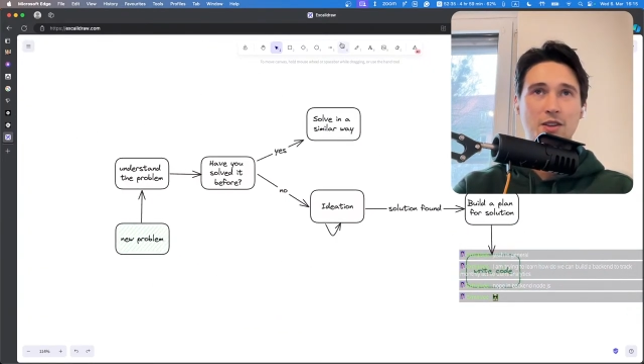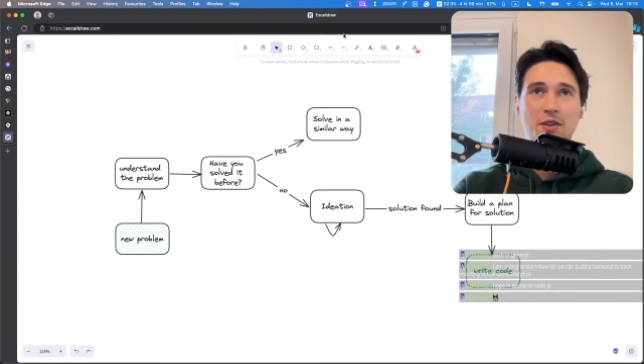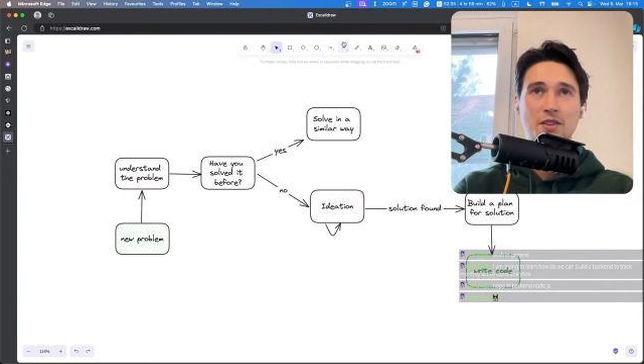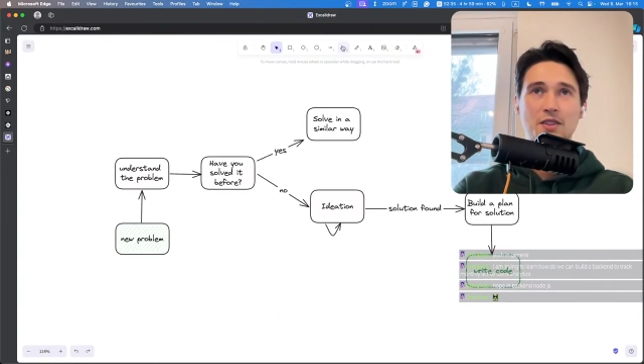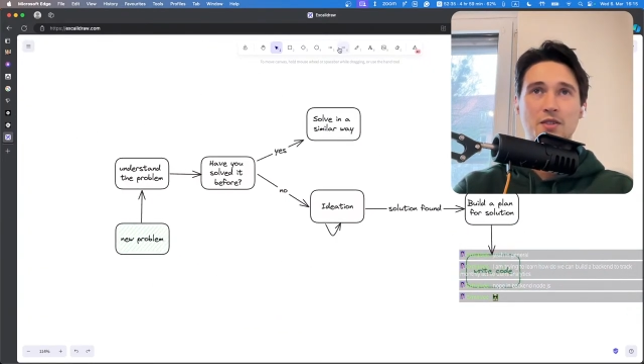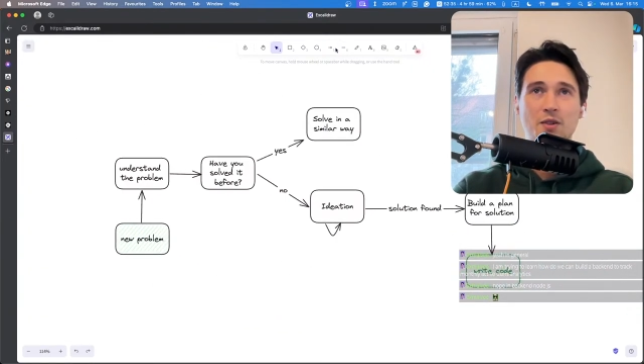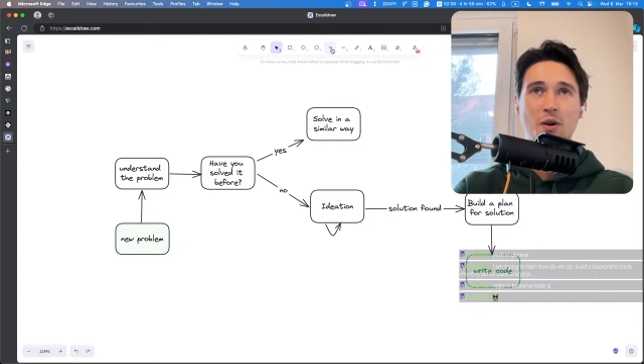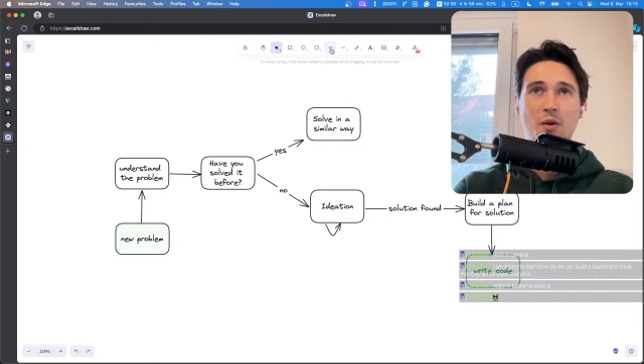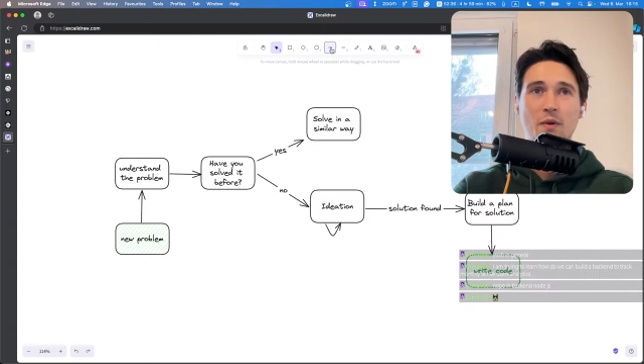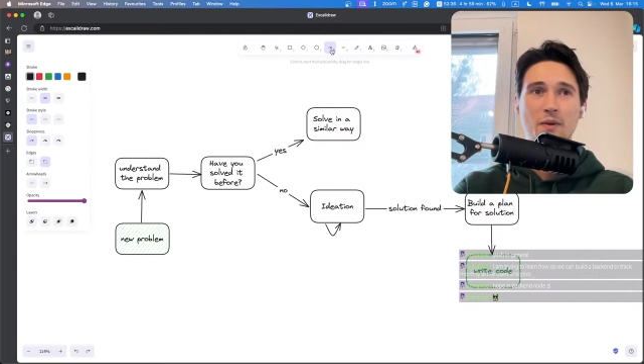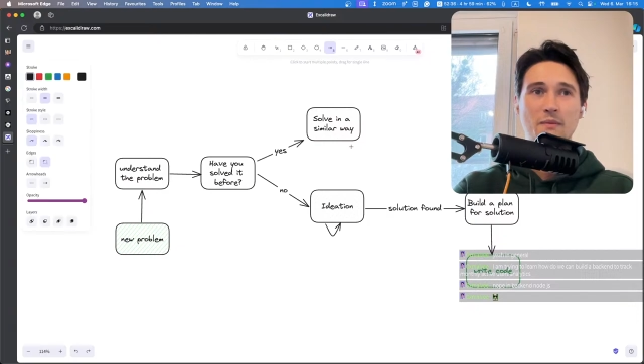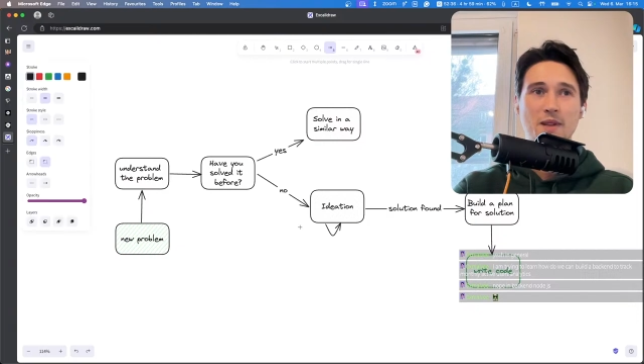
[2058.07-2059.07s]
don't
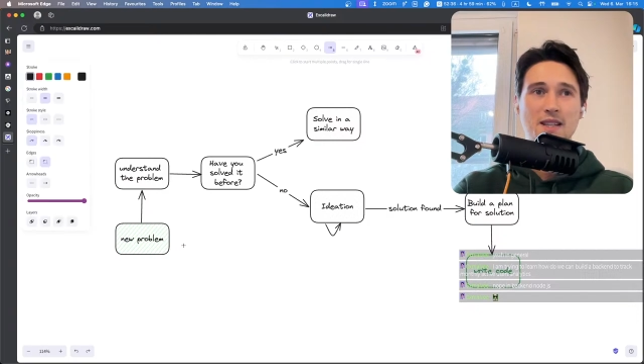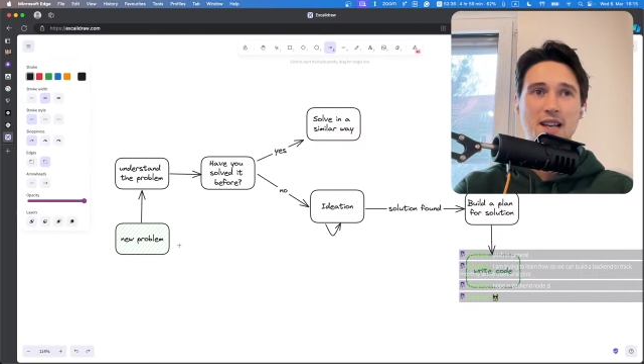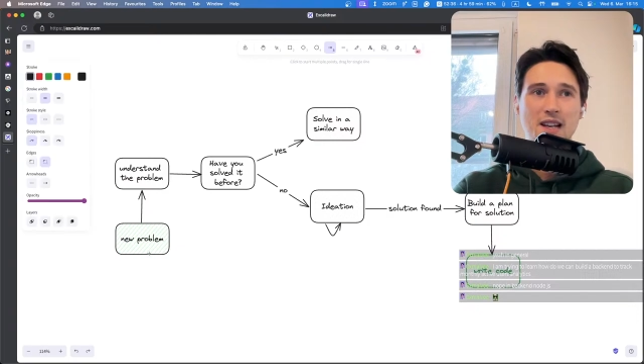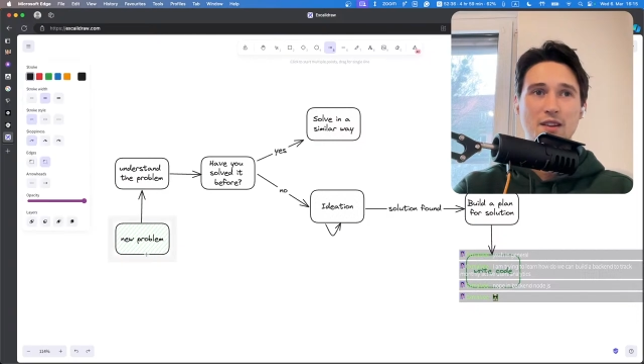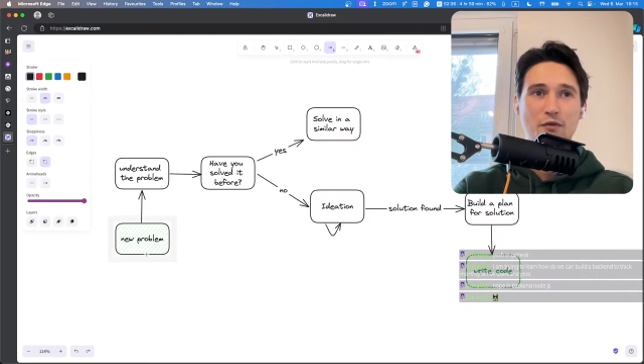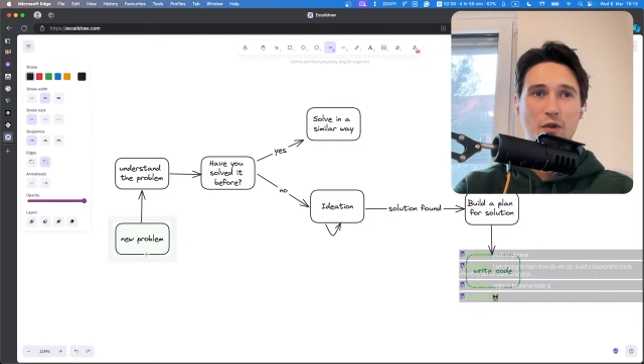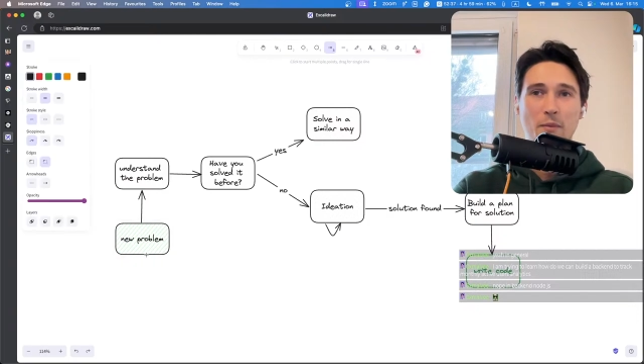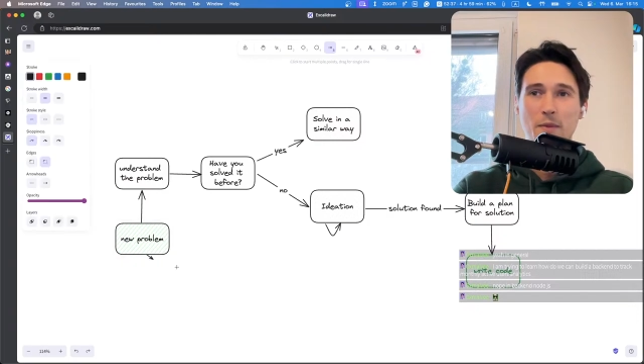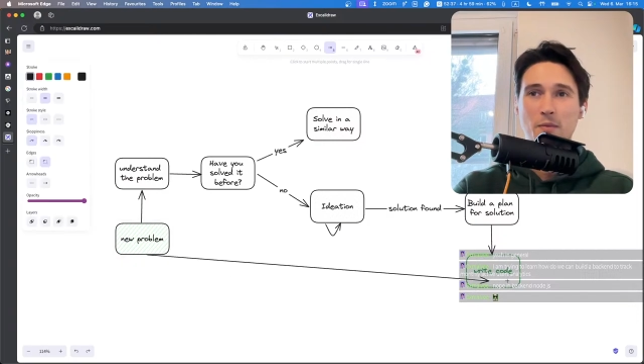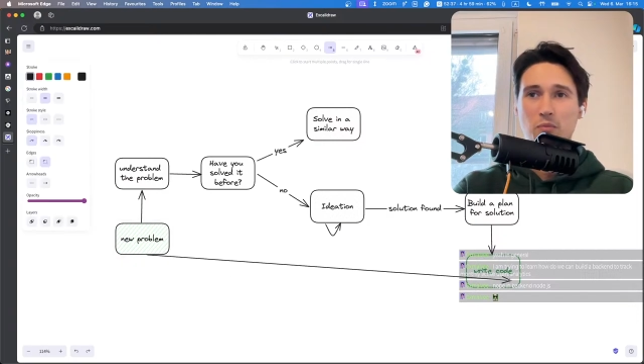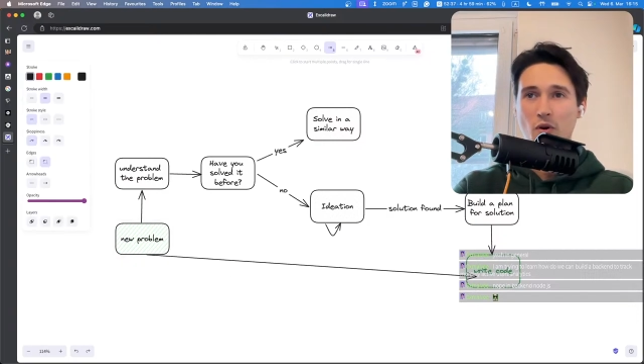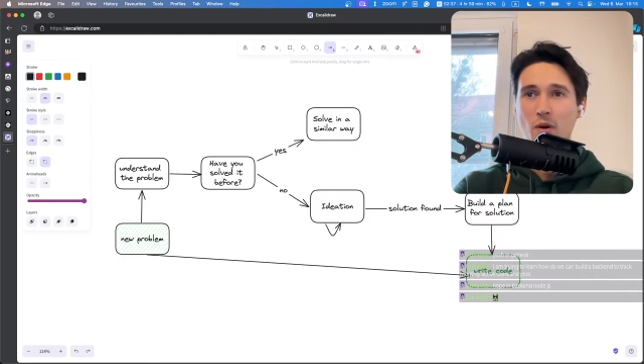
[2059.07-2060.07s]
go immediately from
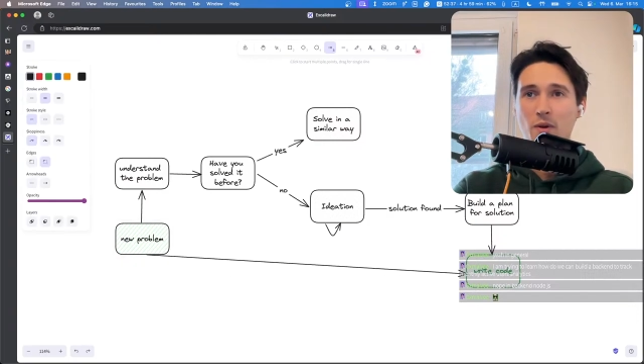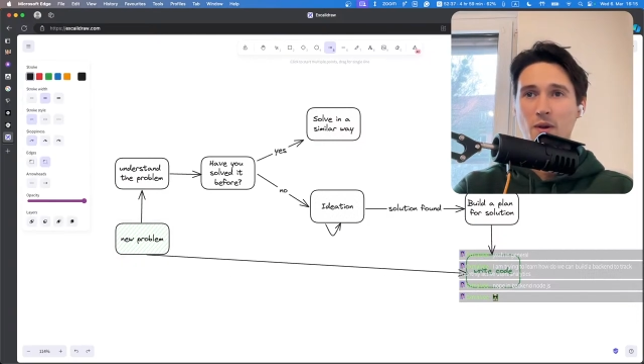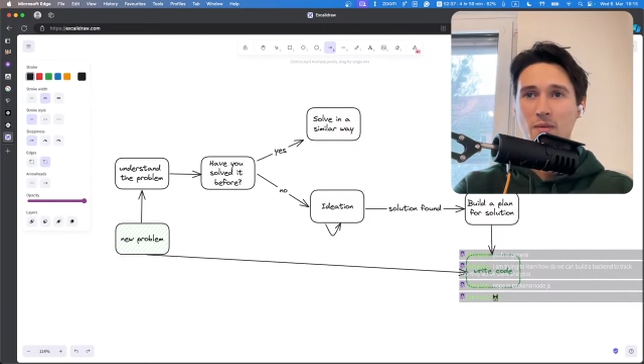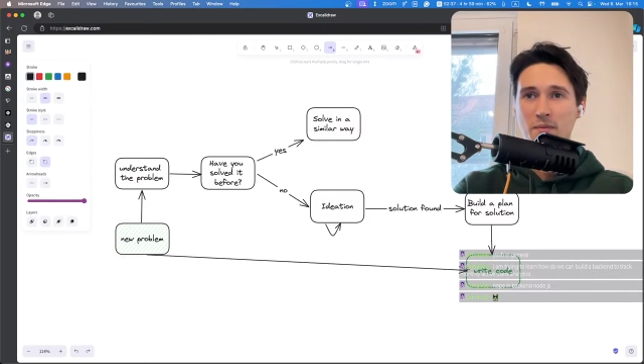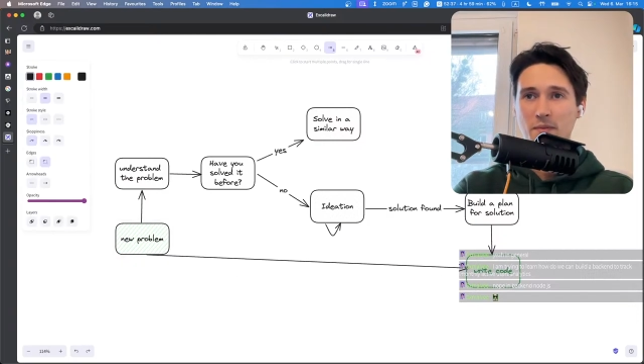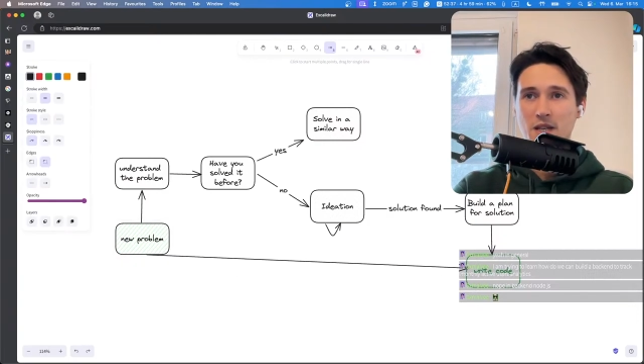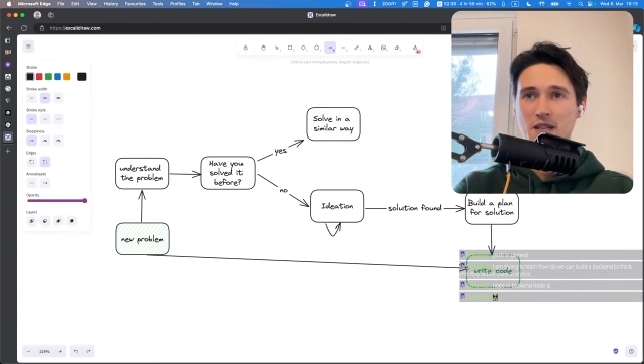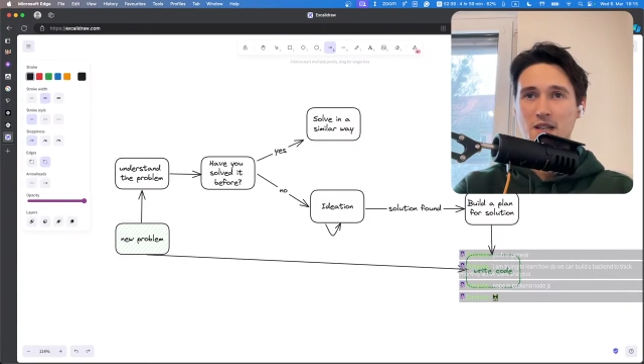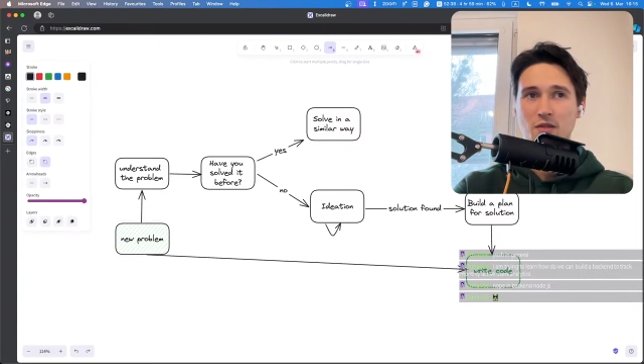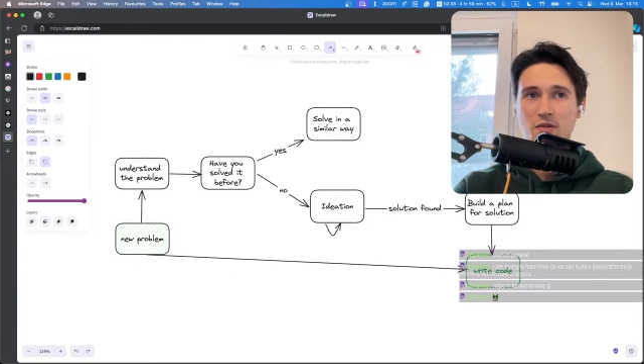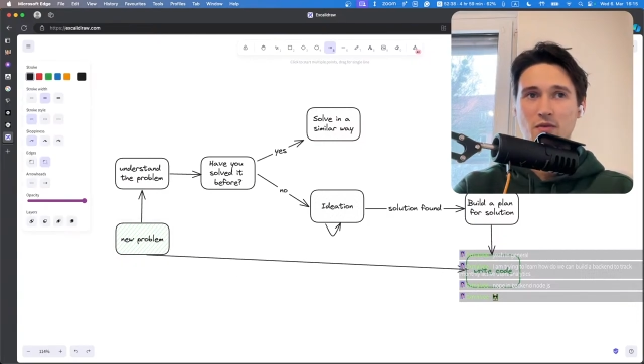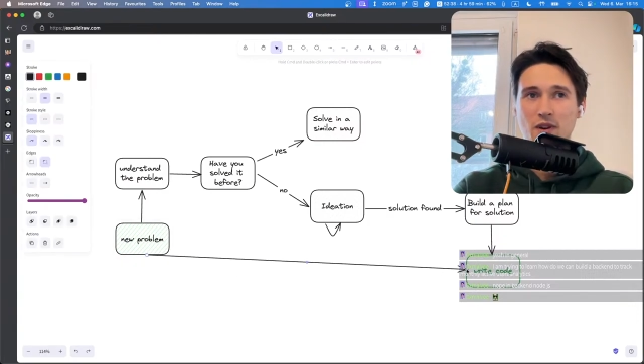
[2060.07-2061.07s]
the problem
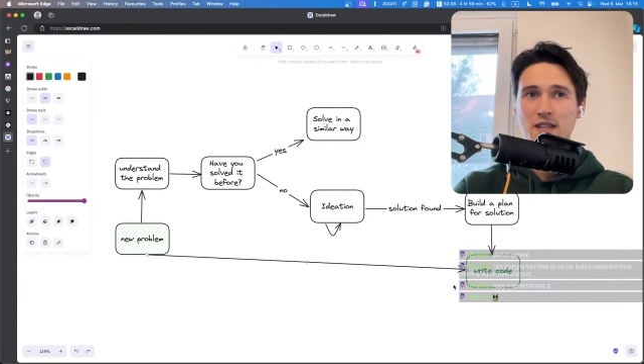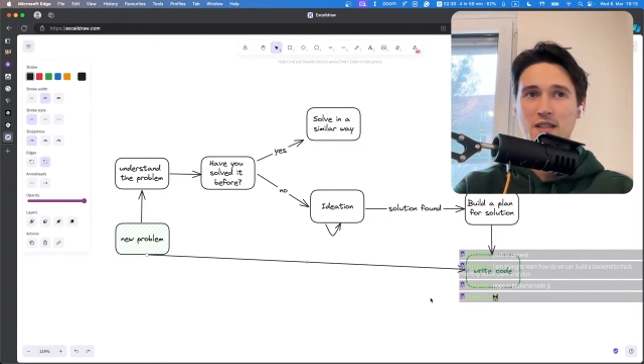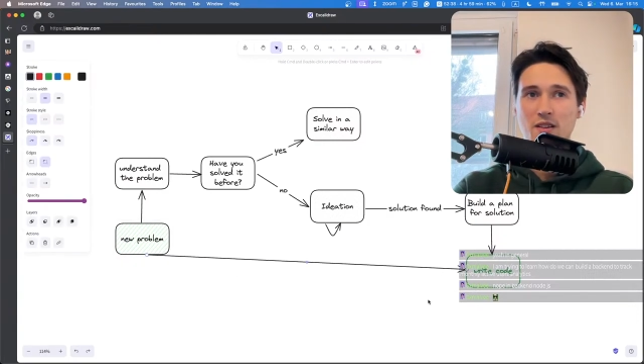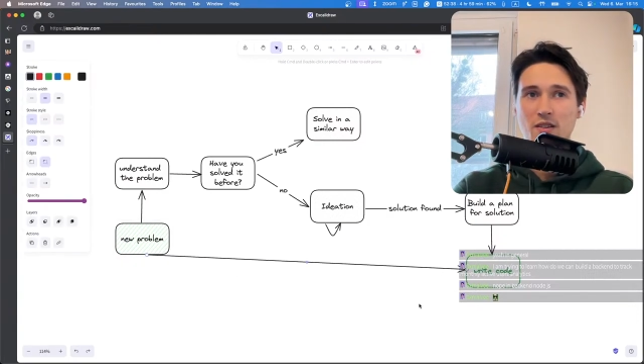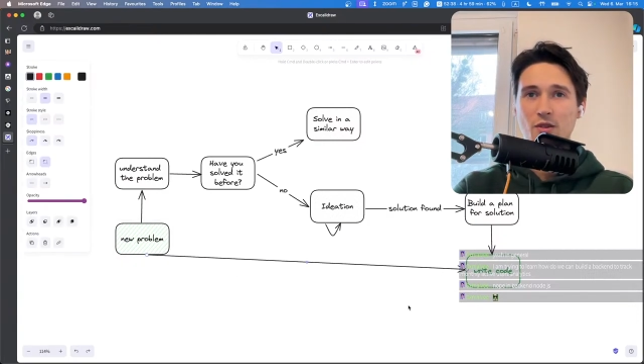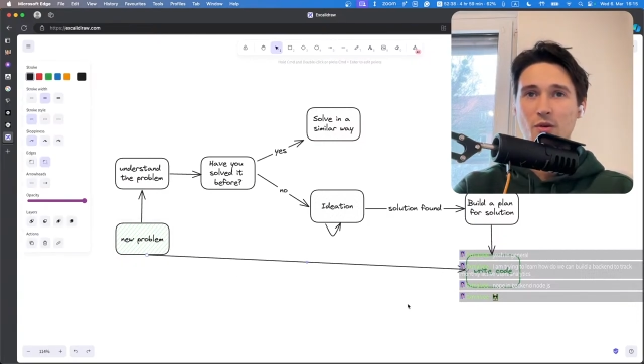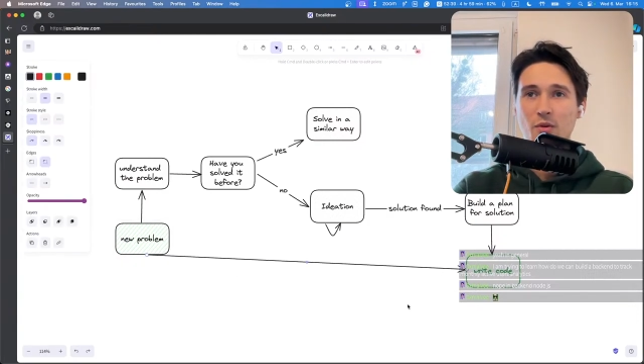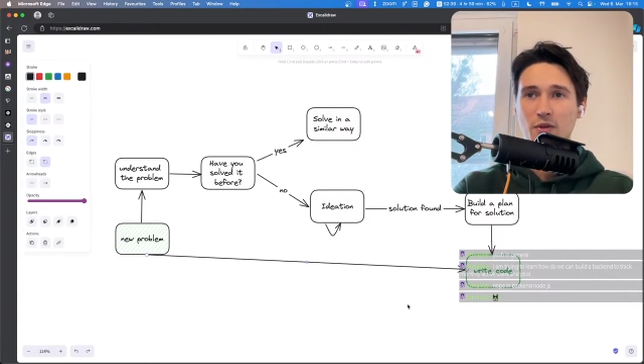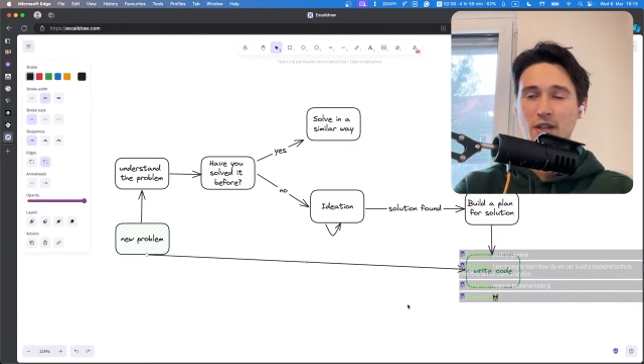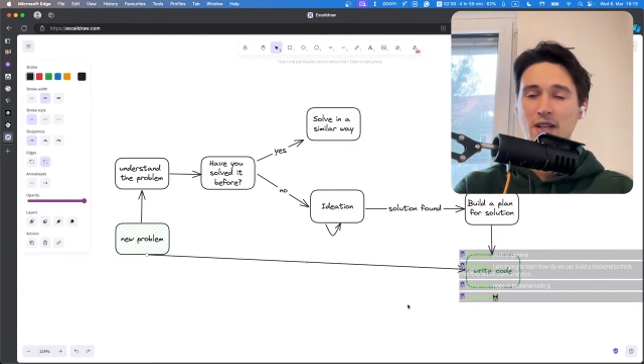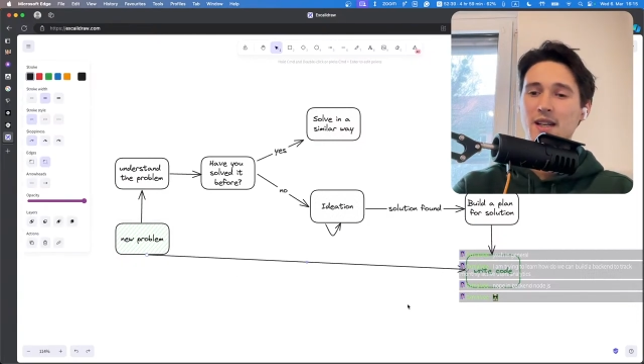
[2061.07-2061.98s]
immediately to writing code